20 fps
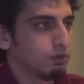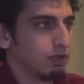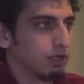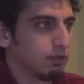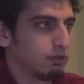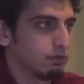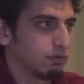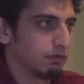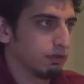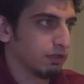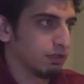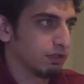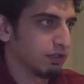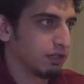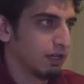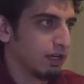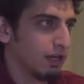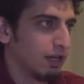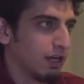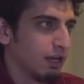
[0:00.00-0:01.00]
to learn Turkish
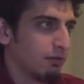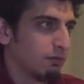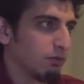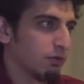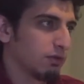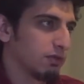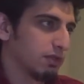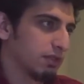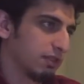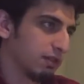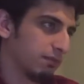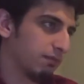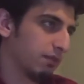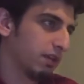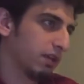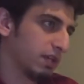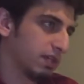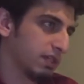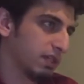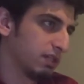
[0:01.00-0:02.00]
because it's a
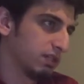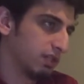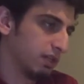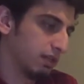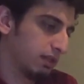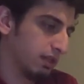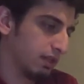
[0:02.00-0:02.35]
very essential